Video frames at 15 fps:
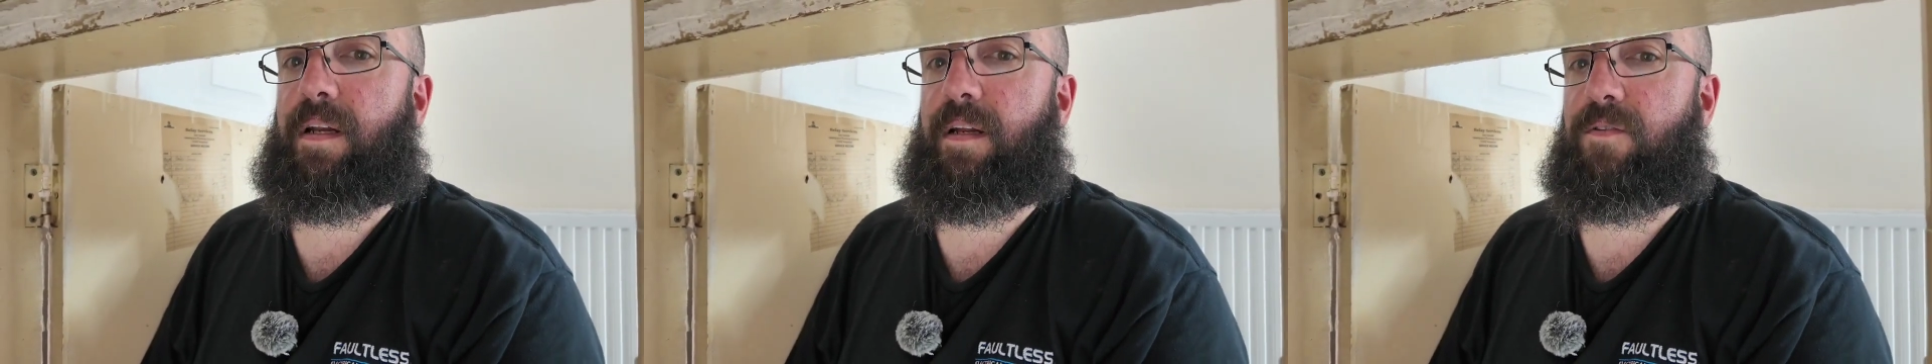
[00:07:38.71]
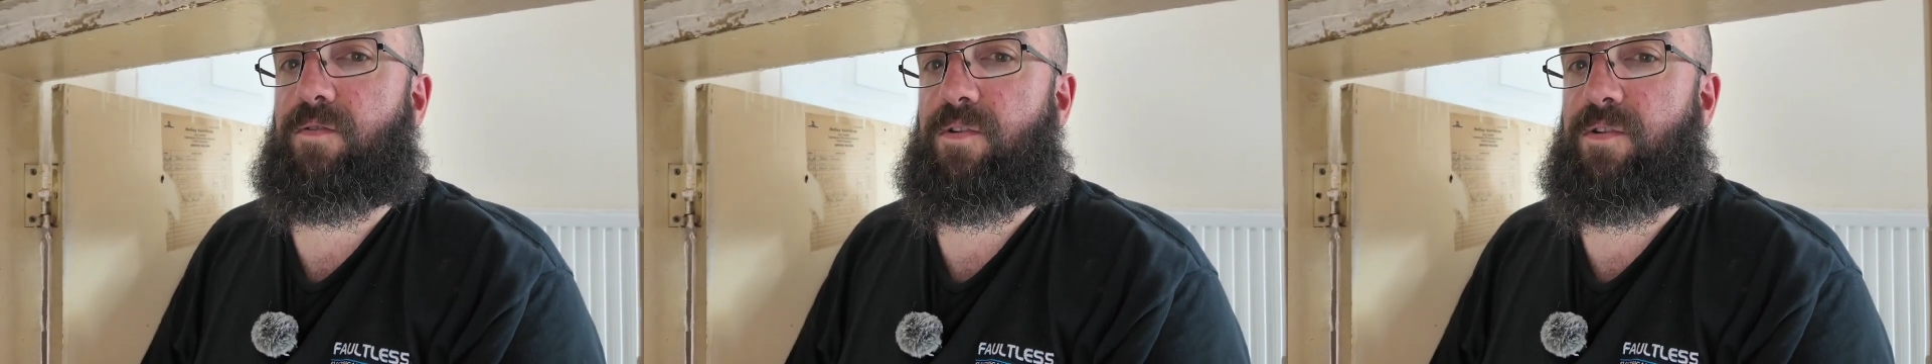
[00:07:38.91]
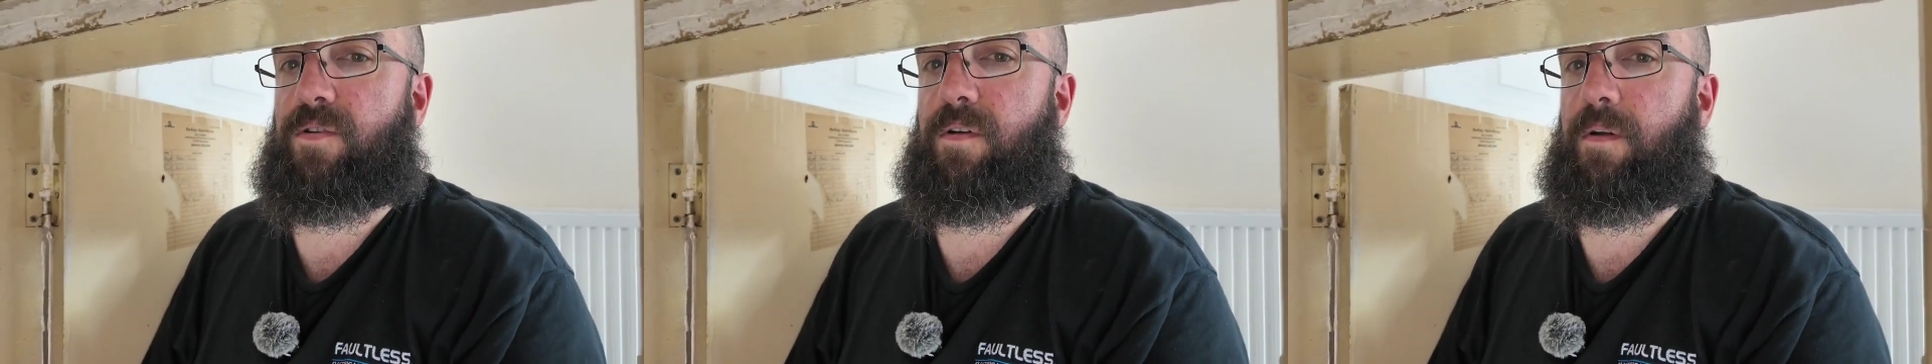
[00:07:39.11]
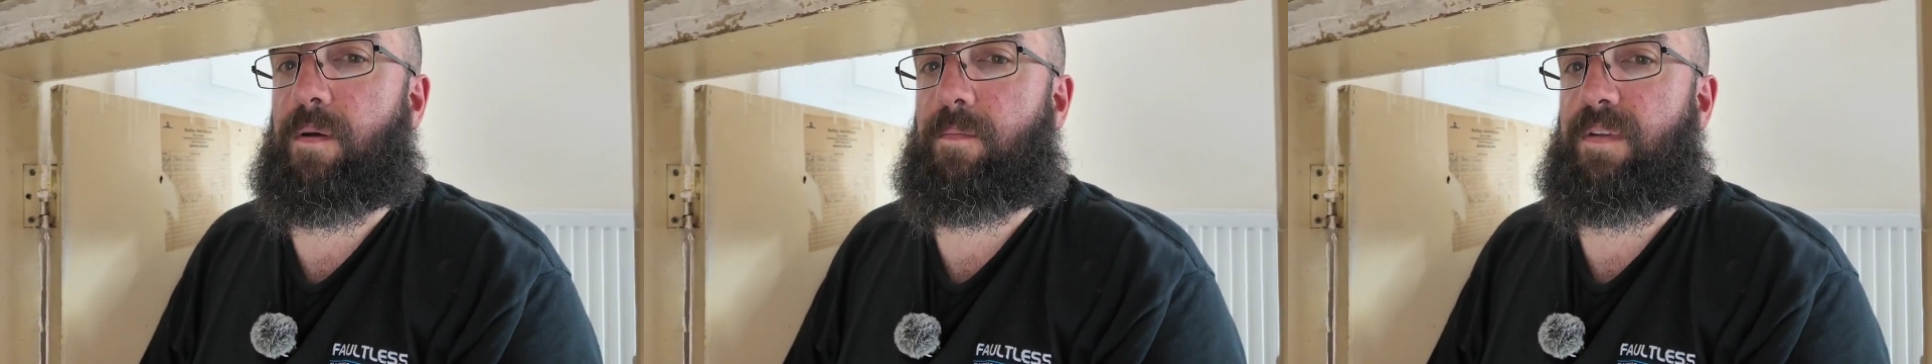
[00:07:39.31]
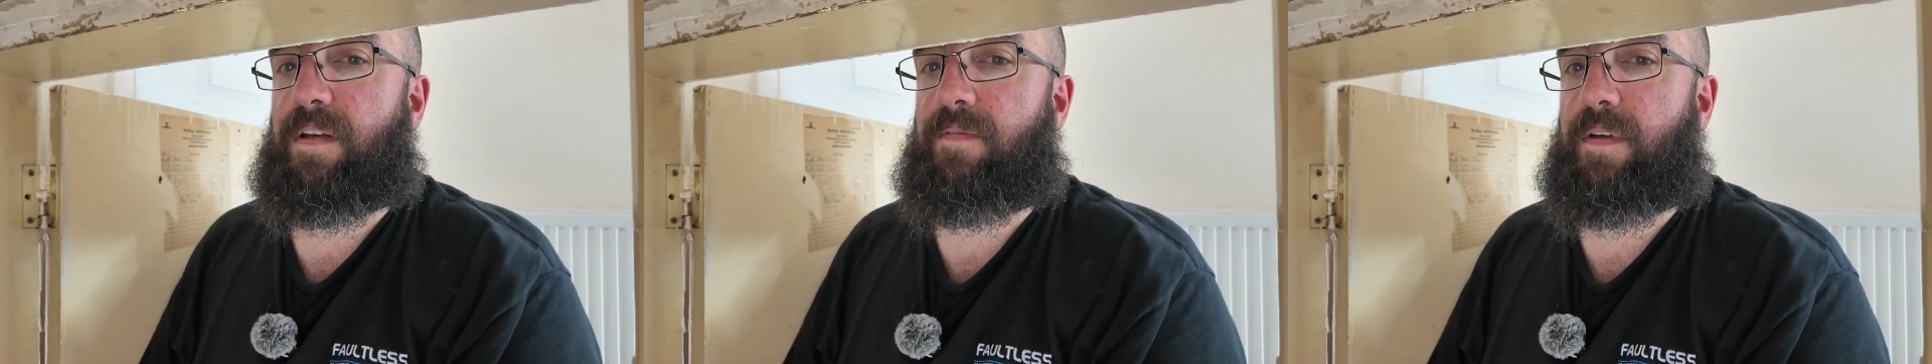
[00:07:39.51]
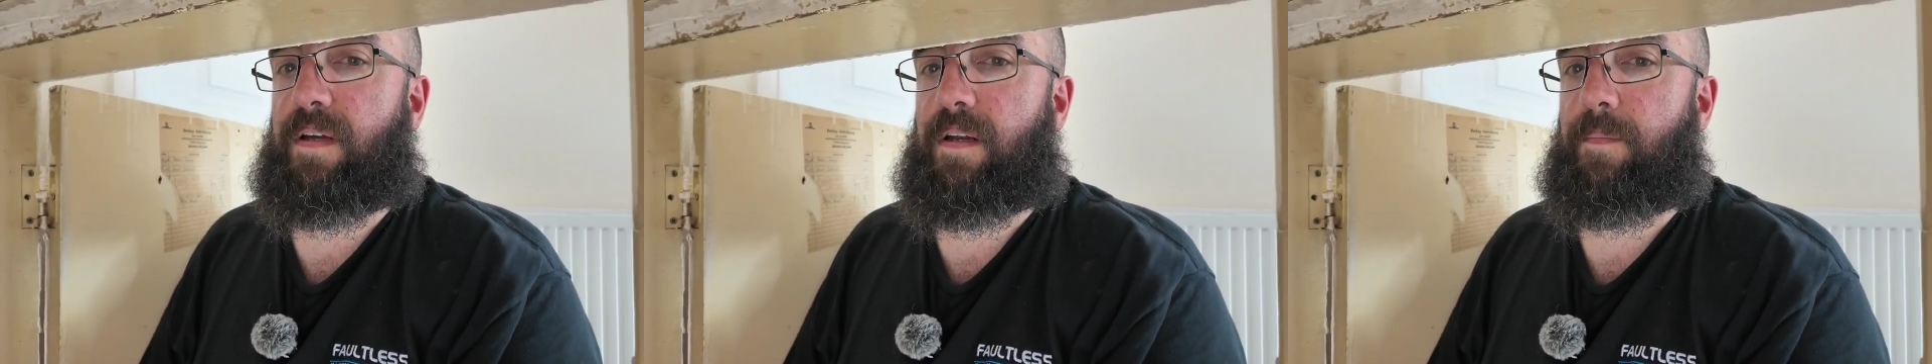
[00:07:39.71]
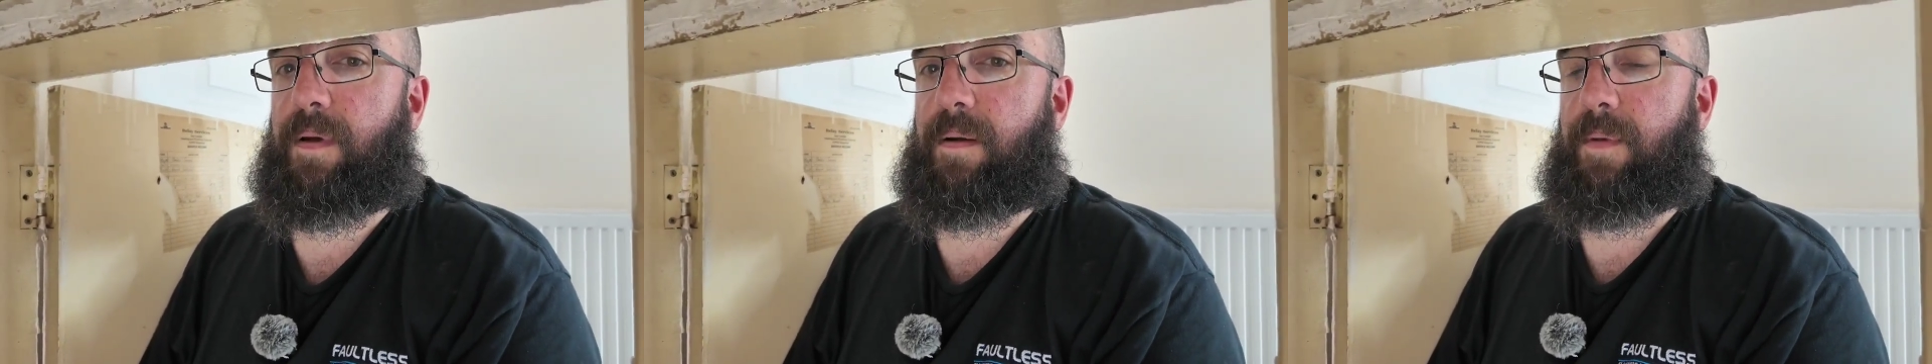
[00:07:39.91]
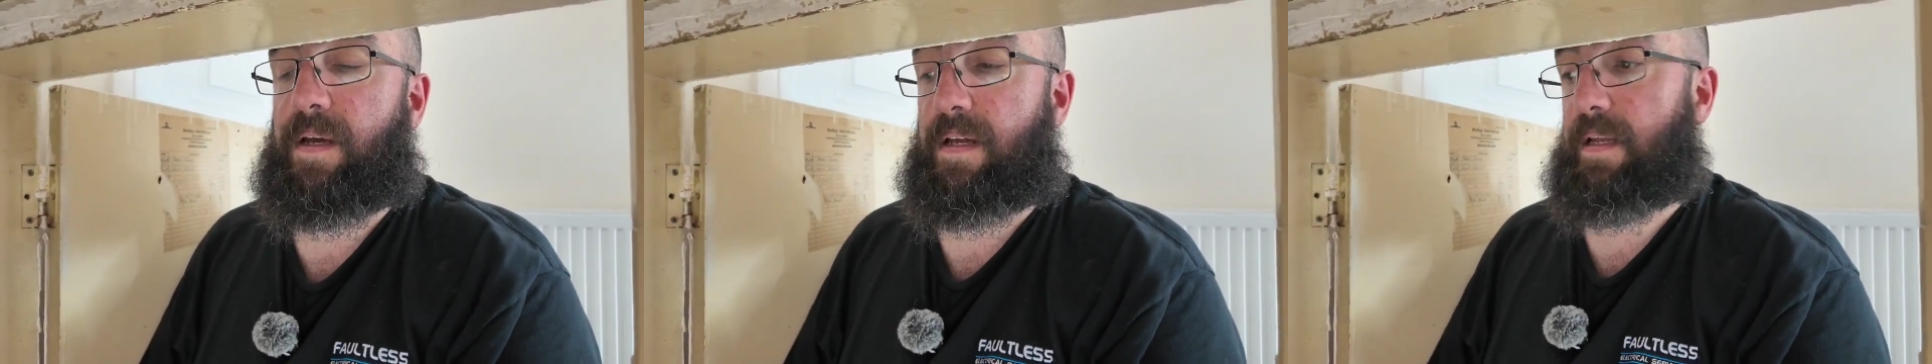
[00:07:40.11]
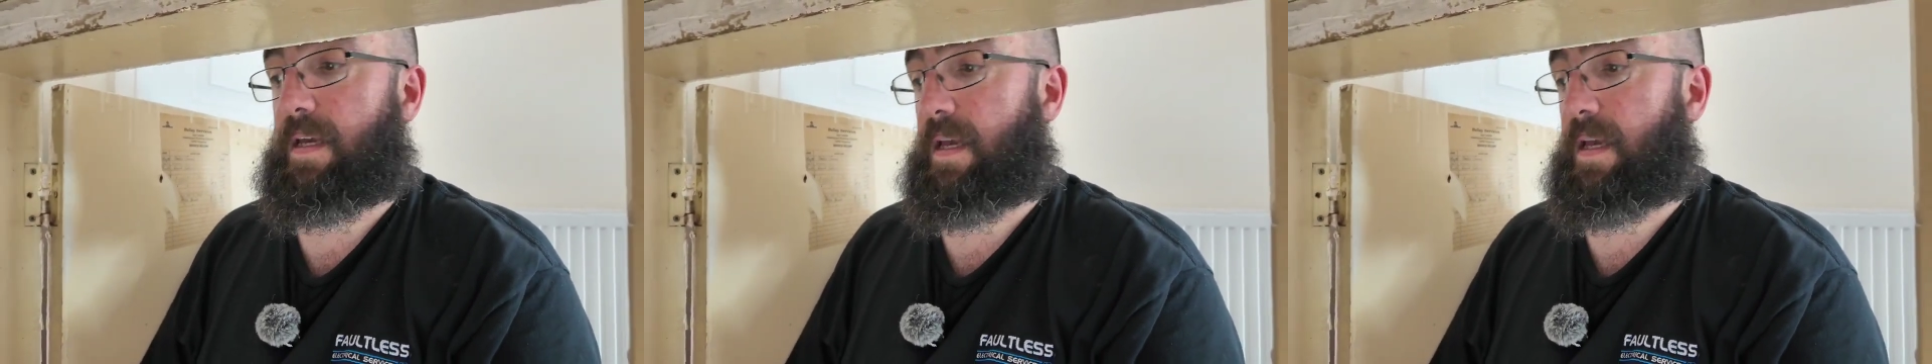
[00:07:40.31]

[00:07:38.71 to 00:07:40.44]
electrician, I'm definitely going to bang my head